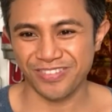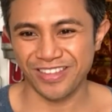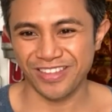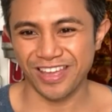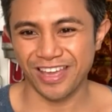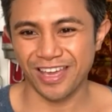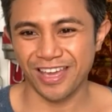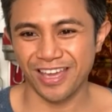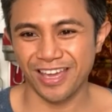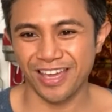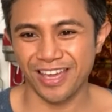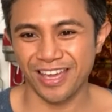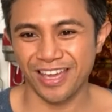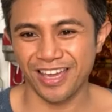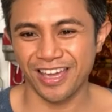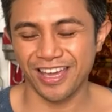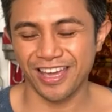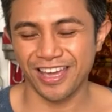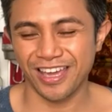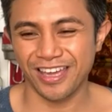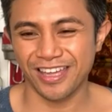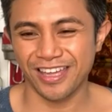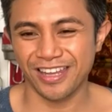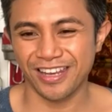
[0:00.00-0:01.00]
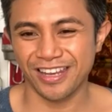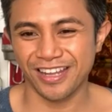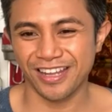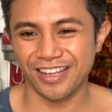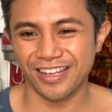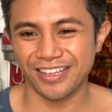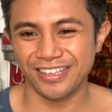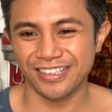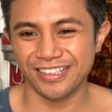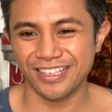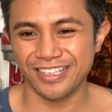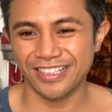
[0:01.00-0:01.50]
and
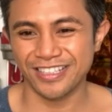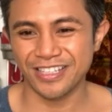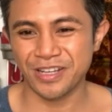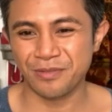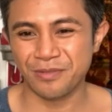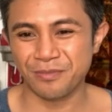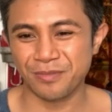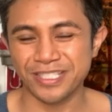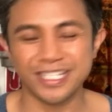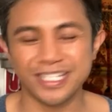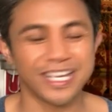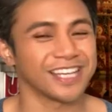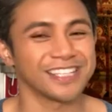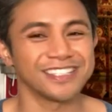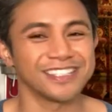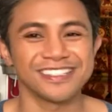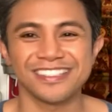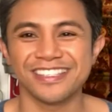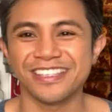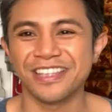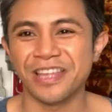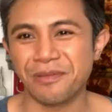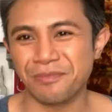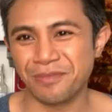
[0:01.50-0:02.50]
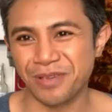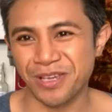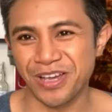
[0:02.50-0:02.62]
my dad doesn't let me